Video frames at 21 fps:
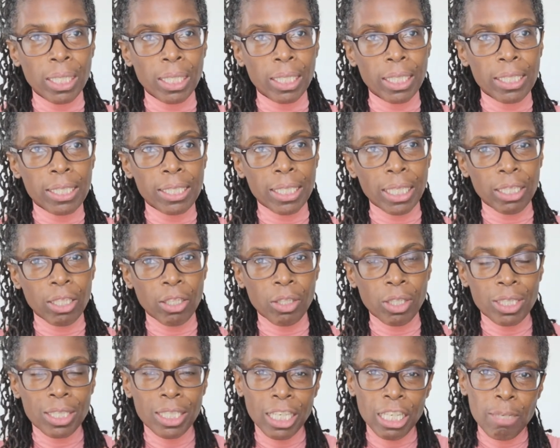is that on
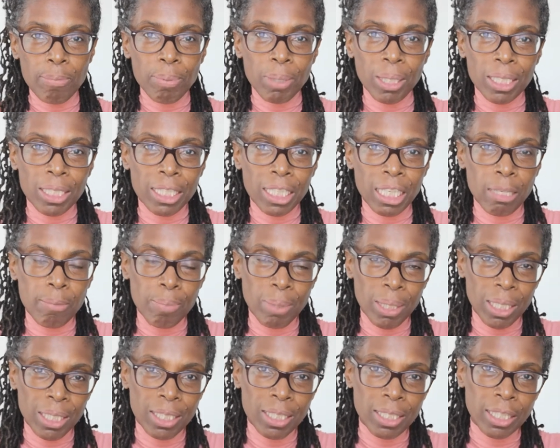a day-by-day
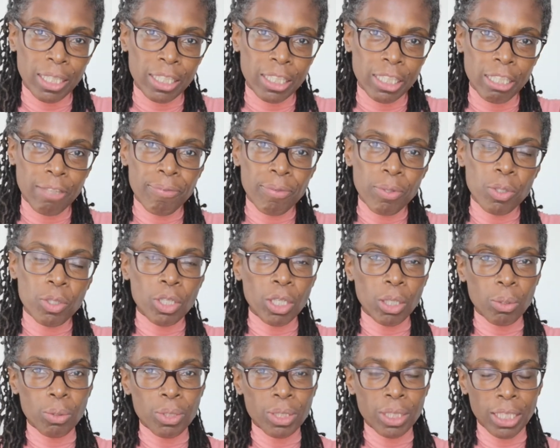basis, if you
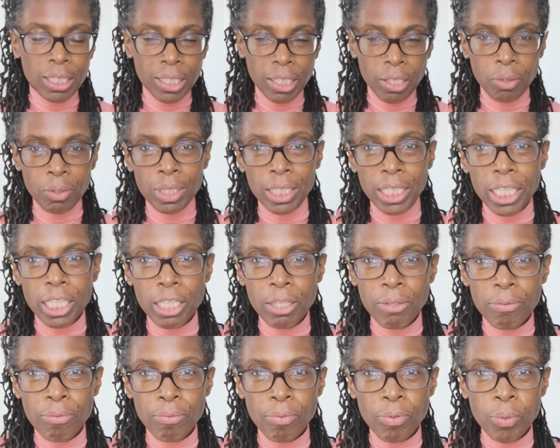notice that you're leaning
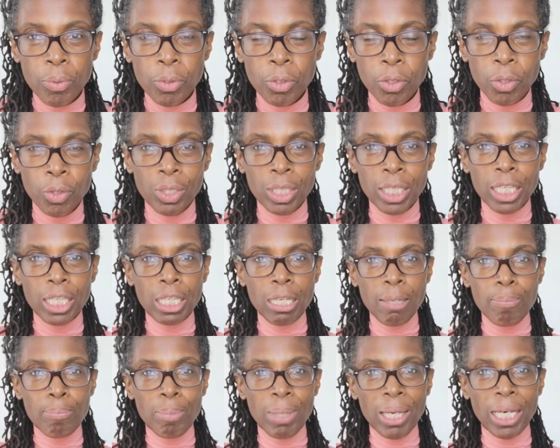forward or you're
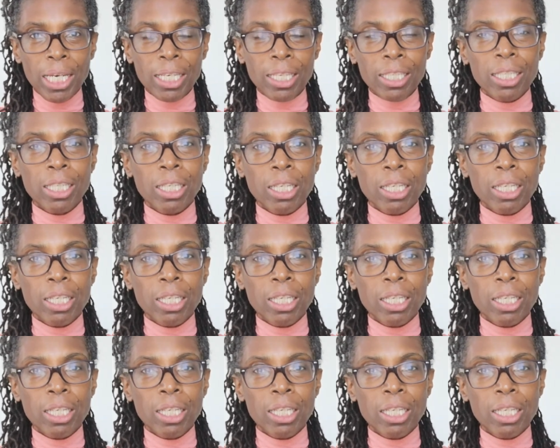leaning back,